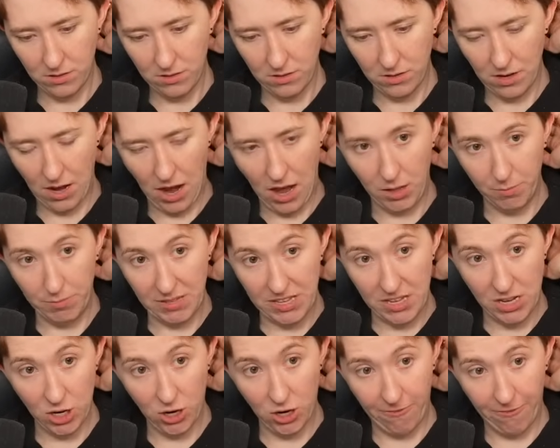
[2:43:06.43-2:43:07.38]
I'll be
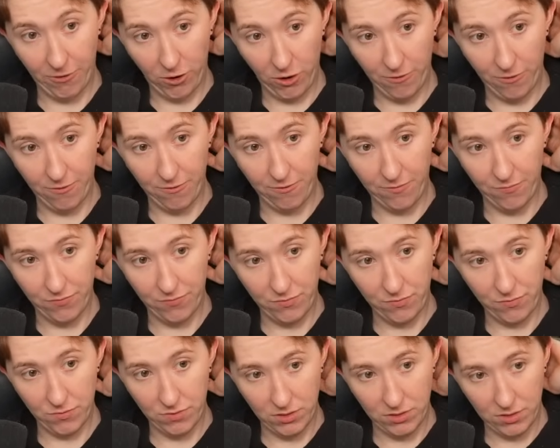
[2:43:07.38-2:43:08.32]
here for
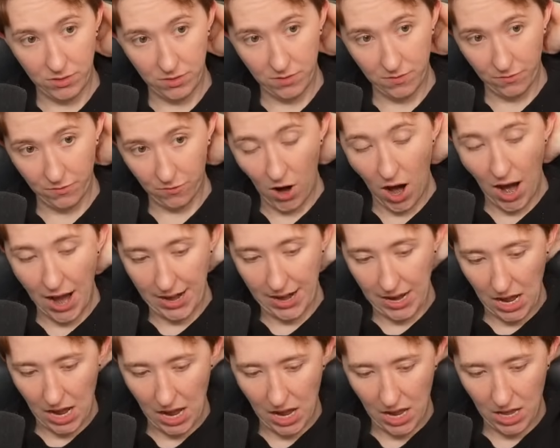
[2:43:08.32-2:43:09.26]

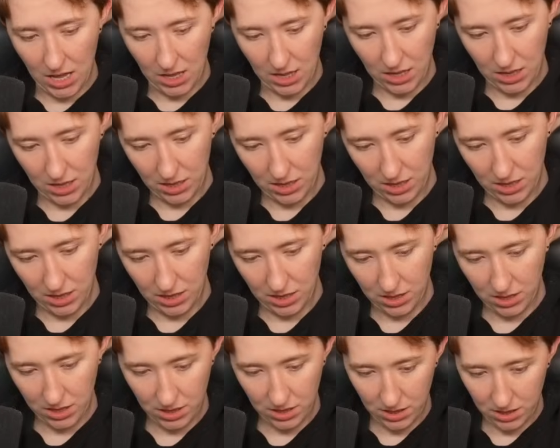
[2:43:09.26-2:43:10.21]
Friday
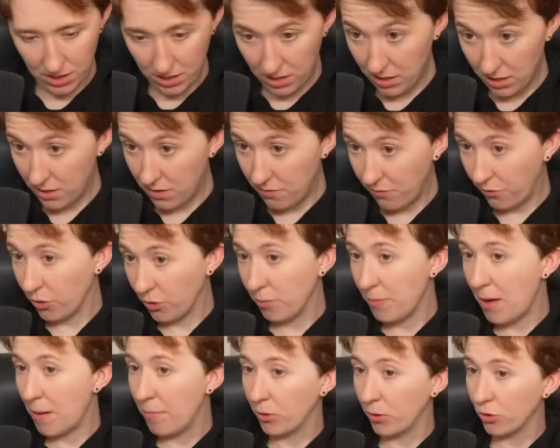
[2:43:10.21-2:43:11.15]
for the
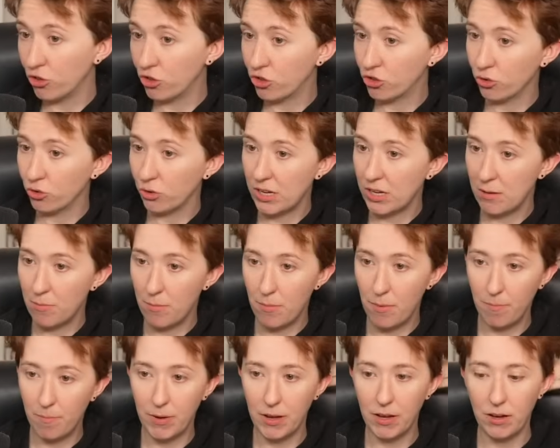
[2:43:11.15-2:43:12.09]
members stream,
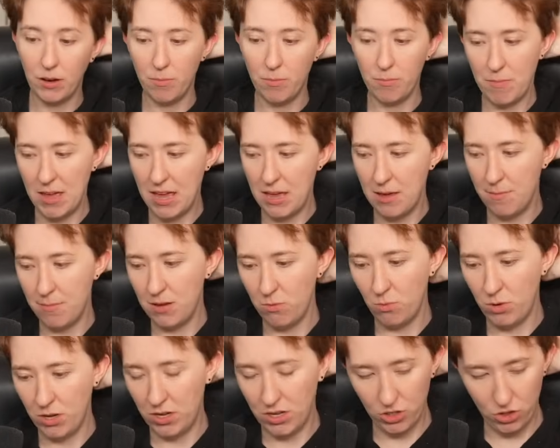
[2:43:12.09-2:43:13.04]
but maybe
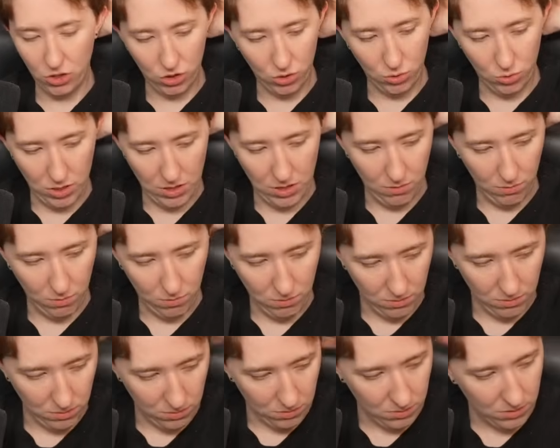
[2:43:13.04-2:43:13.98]
we could do it.
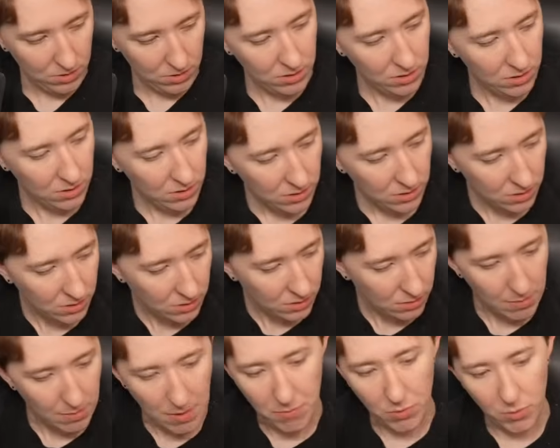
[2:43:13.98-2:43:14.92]

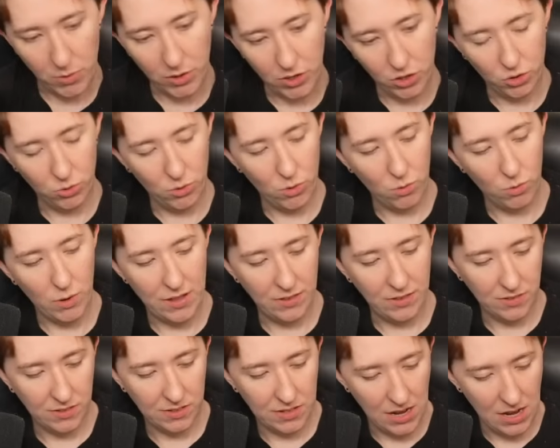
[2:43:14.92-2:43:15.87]
Maybe we could do it
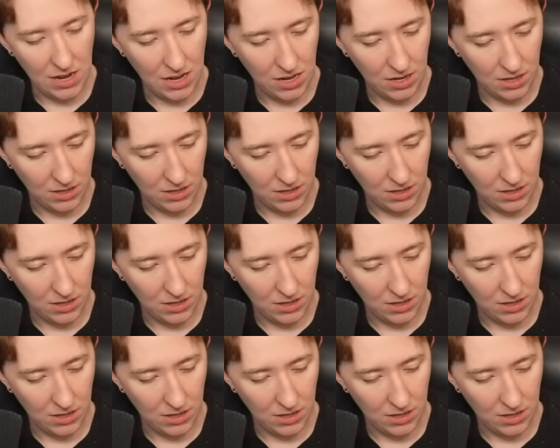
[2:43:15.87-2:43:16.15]
Wednesday.